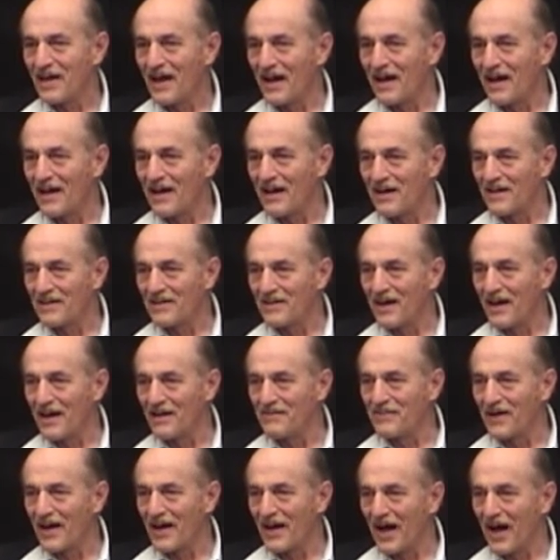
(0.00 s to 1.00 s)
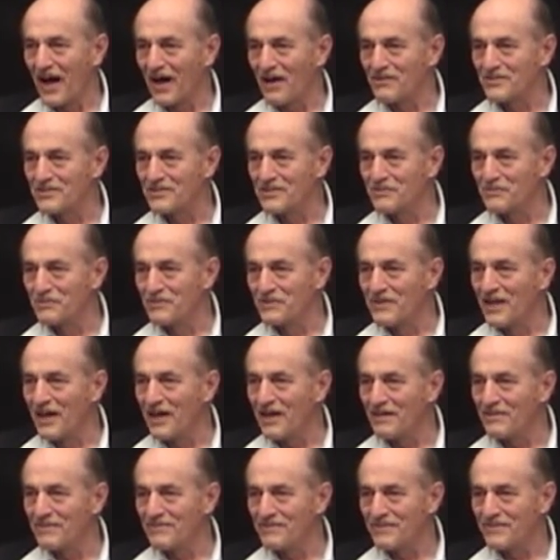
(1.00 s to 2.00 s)
uh, of how to
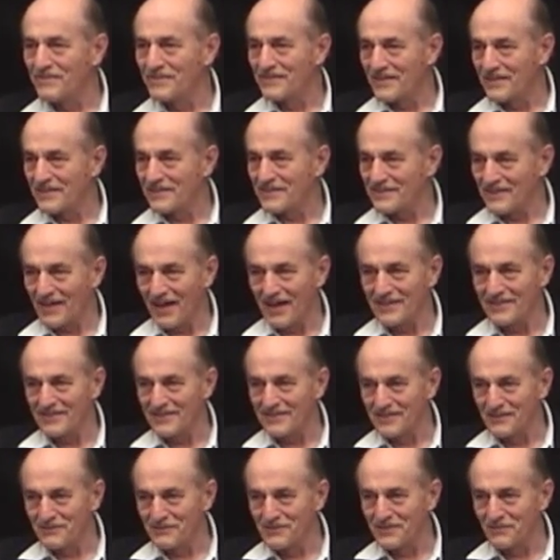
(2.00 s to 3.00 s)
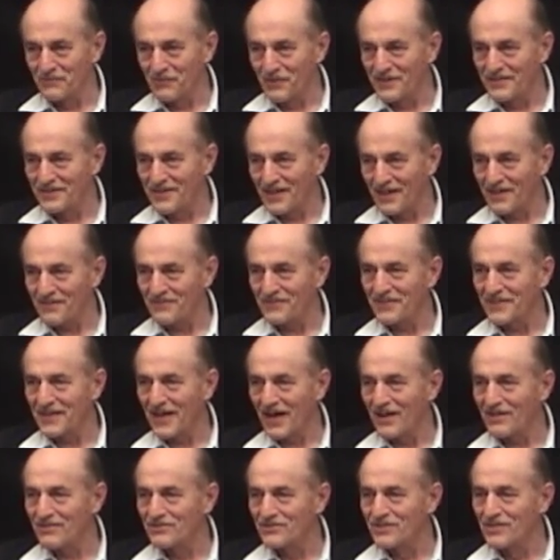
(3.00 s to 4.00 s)
love, I use the word carefully,
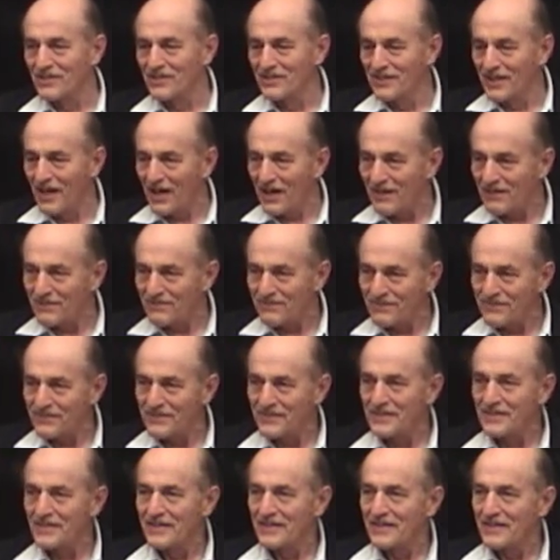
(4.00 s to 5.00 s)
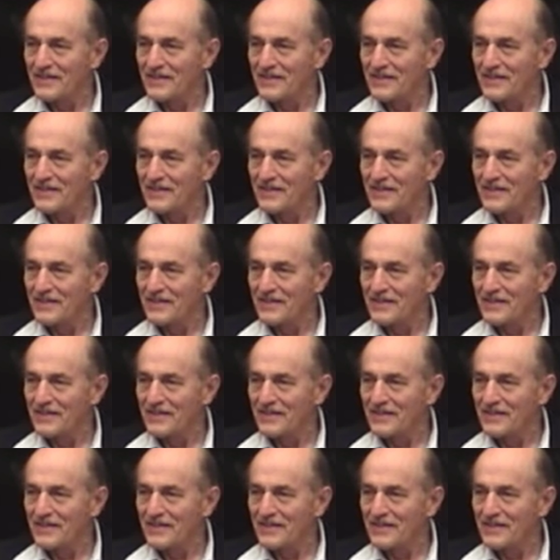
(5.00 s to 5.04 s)
how to love